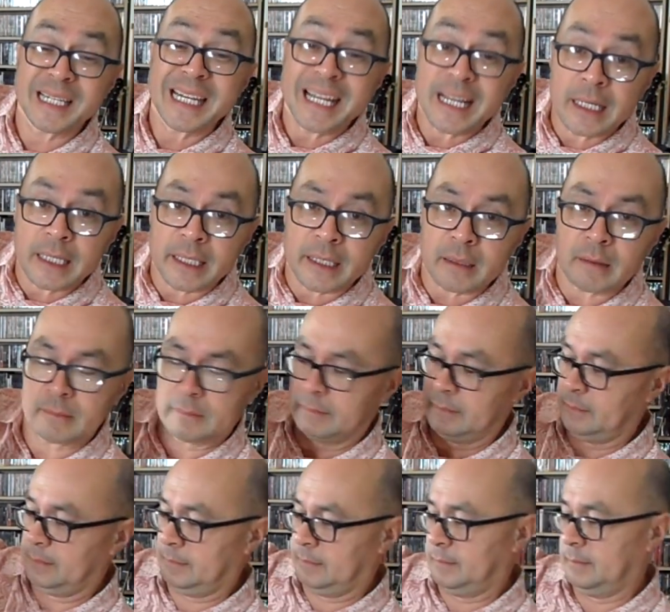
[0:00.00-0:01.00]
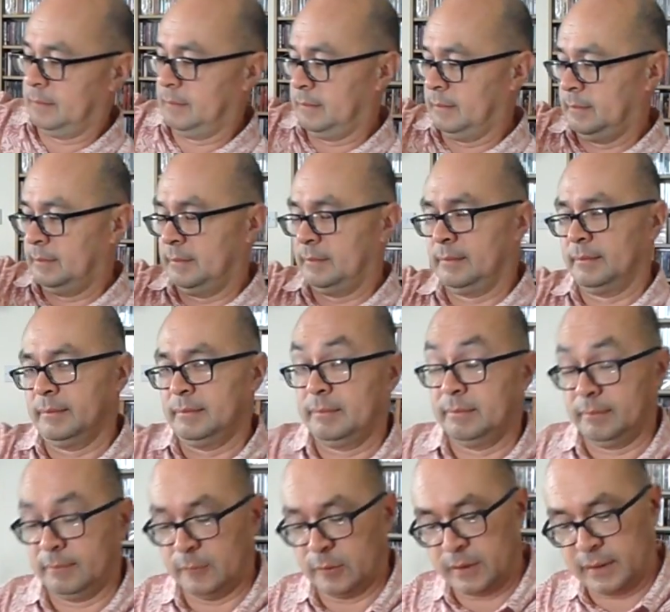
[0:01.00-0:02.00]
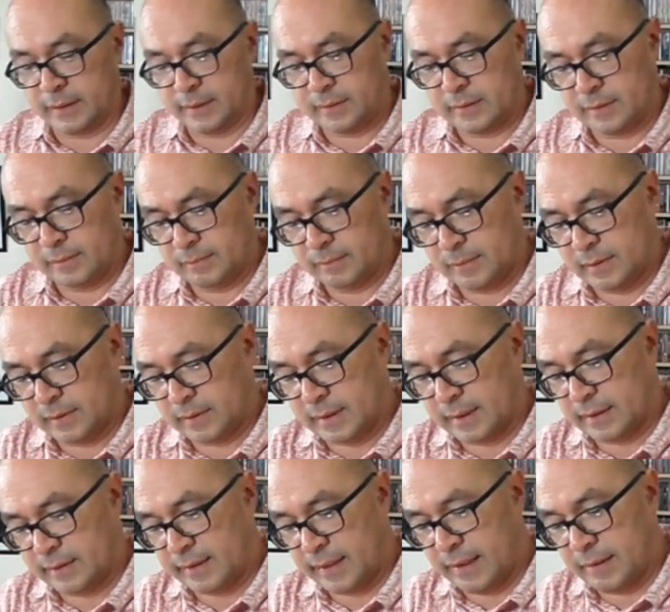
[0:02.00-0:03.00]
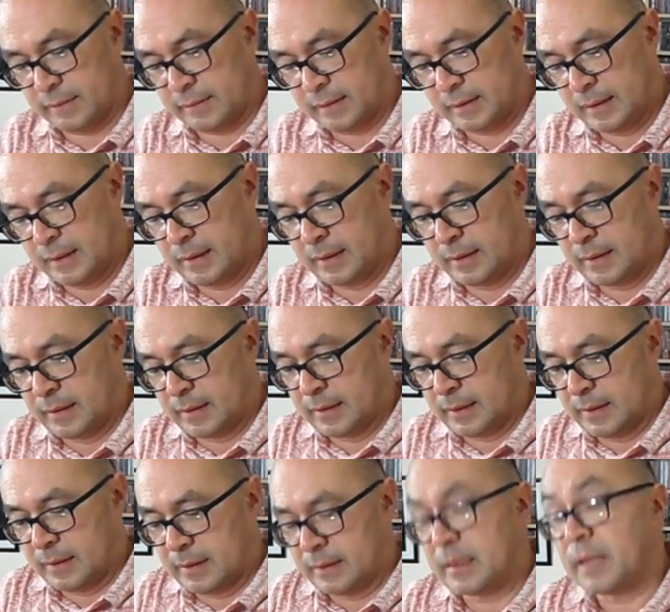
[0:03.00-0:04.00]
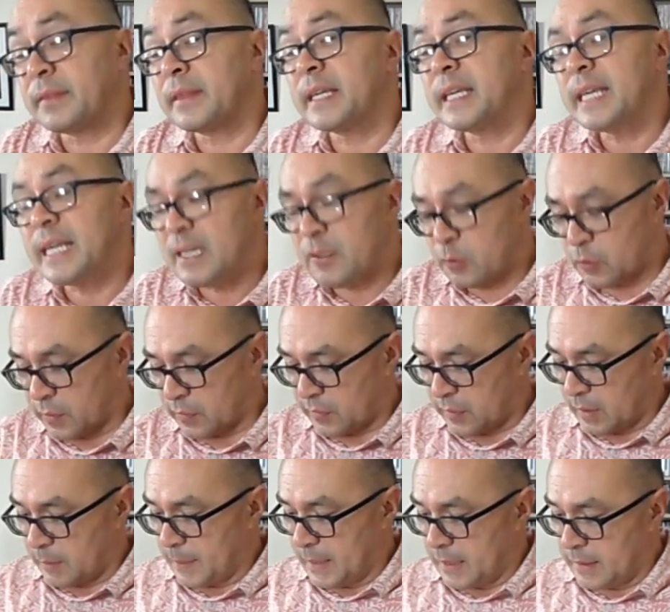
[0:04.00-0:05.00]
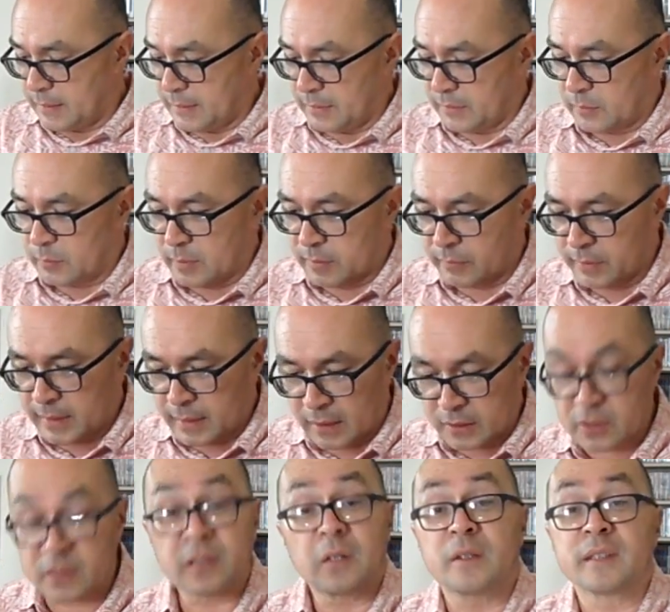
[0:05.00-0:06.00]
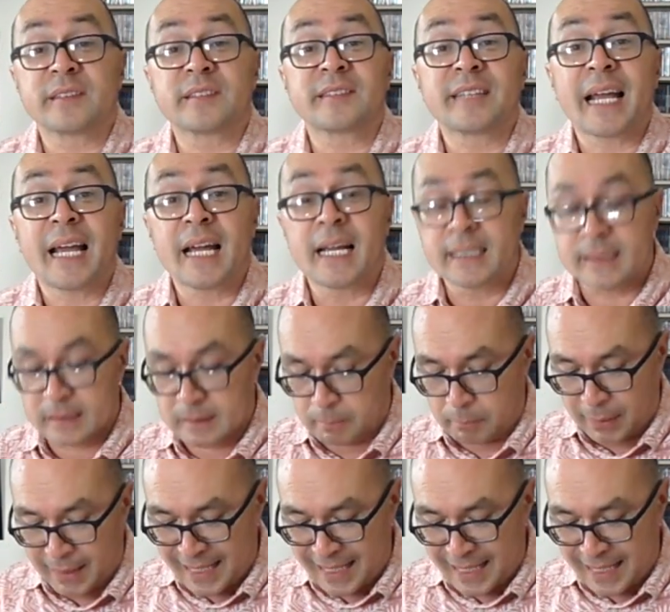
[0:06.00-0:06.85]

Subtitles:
nearly. Right, let's get this out. Nothing interesting about this one, really. I just got the standard